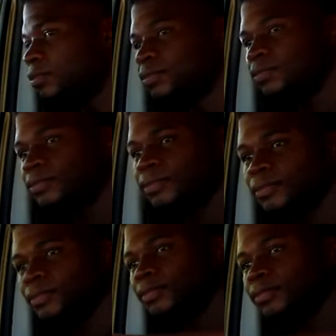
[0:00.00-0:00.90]

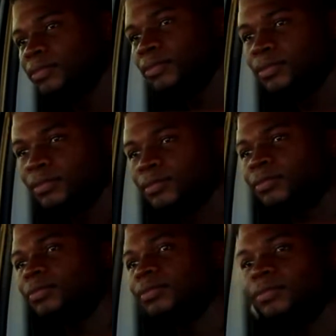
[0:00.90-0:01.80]

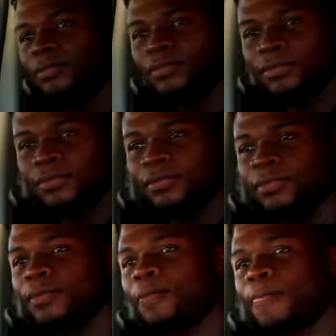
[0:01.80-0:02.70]

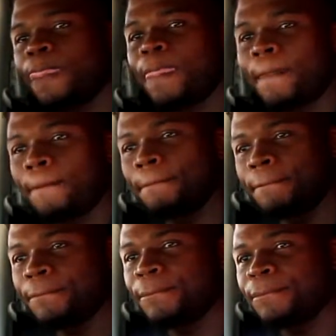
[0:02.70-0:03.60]

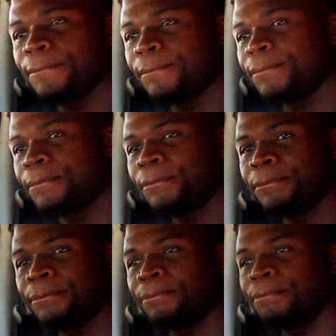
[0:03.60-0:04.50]

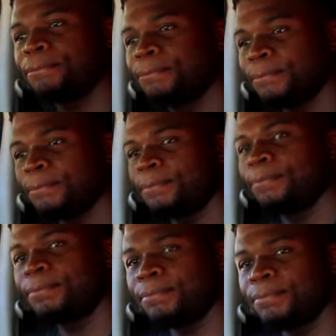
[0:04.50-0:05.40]

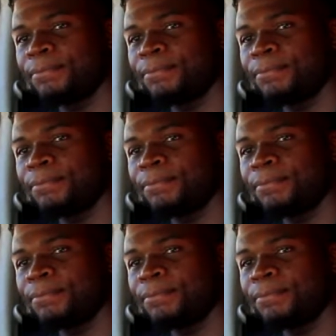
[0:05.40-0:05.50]
[no speech]